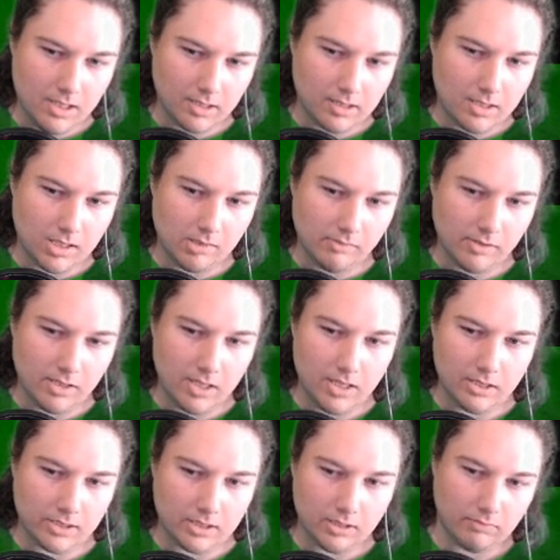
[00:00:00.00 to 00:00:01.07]
that
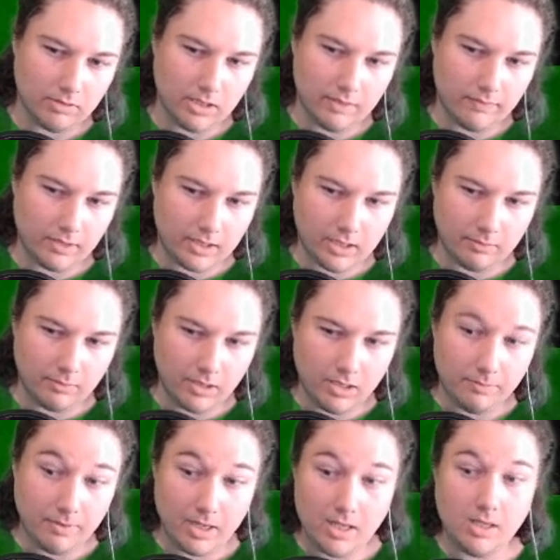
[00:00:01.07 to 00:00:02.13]
coronation or whatever coming
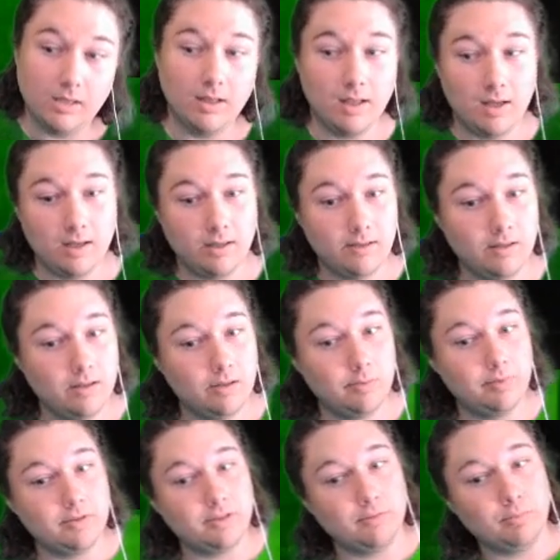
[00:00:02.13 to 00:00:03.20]
up, I hear a lot of
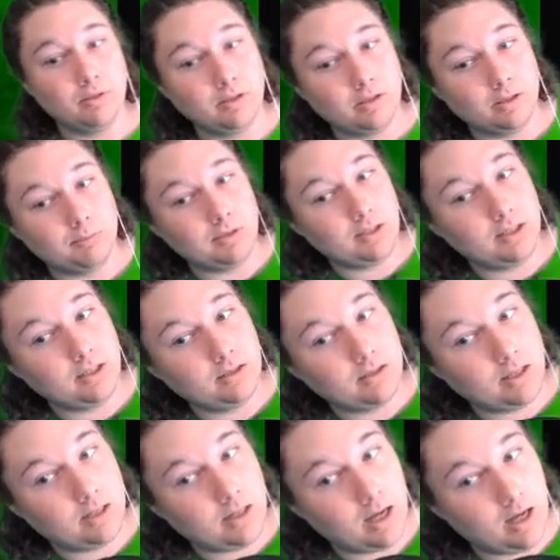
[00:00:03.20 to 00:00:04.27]
nobles have been coming in
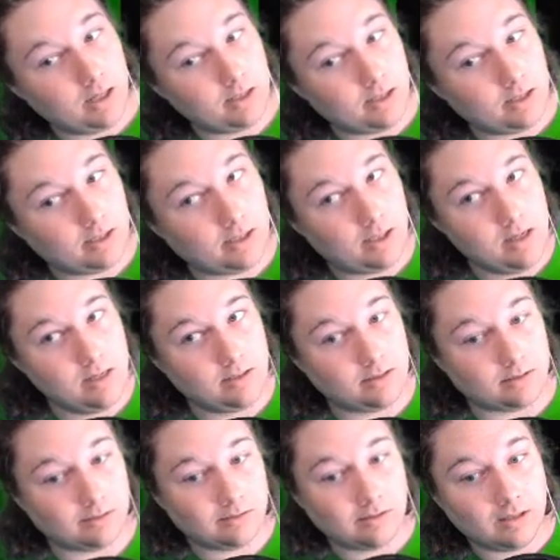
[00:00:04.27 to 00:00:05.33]
and out of the
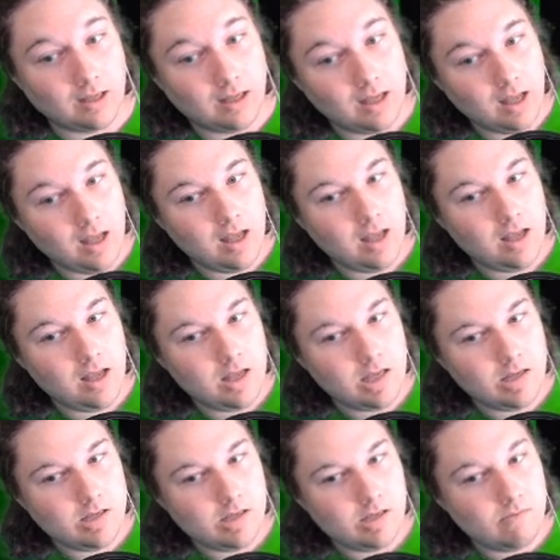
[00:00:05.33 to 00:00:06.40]
castle.
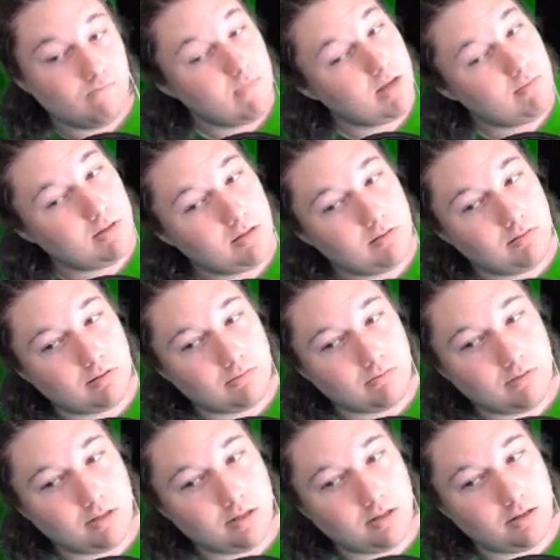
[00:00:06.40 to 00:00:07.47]
Maybe he's
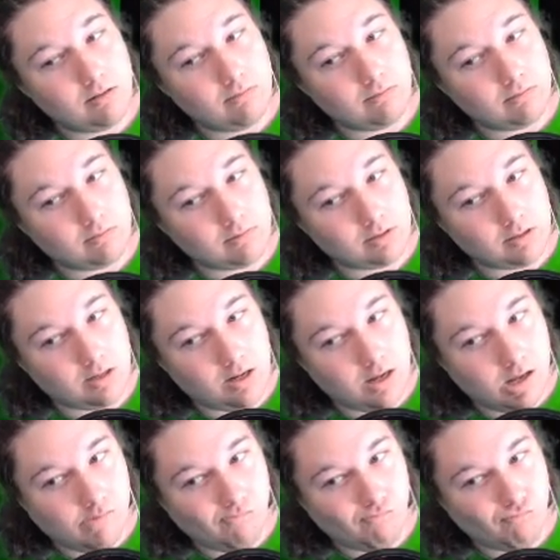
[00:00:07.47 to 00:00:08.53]
one of those.
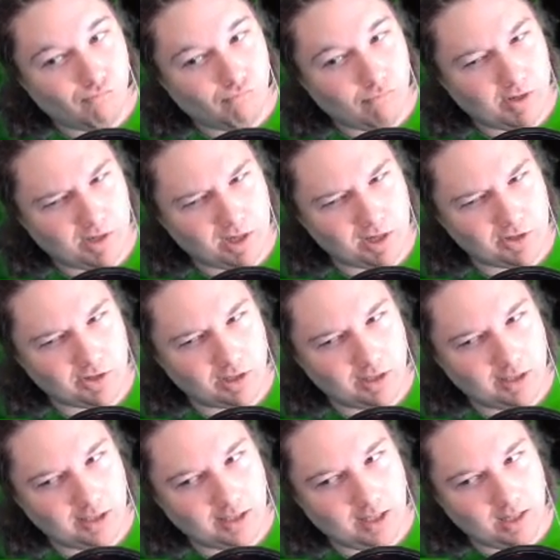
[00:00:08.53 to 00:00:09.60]
Cousin
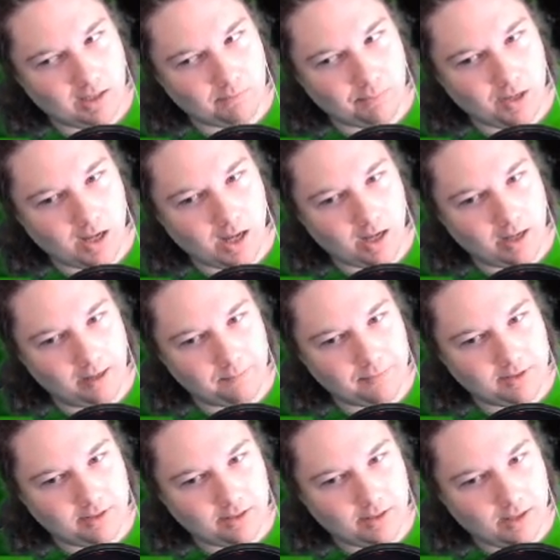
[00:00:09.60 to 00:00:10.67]
of the king,
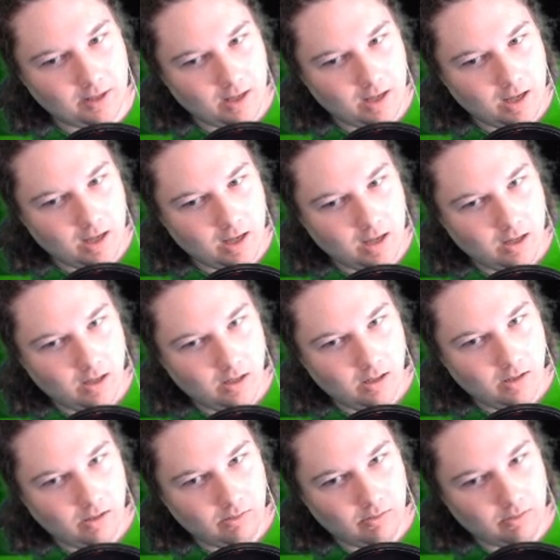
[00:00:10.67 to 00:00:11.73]
perhaps.
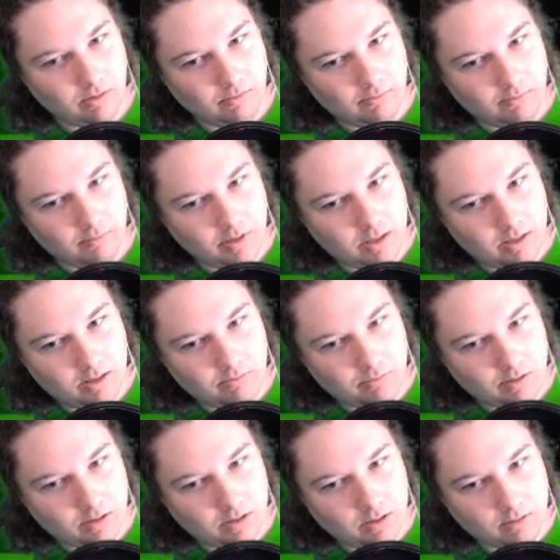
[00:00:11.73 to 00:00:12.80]
Or
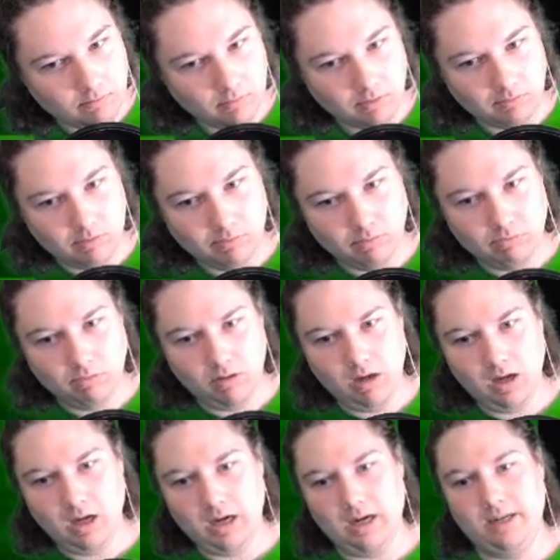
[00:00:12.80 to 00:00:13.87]
maybe...
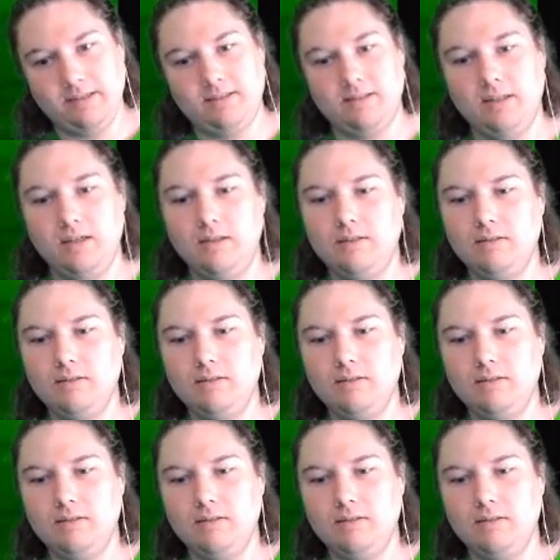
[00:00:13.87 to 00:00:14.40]
Boss!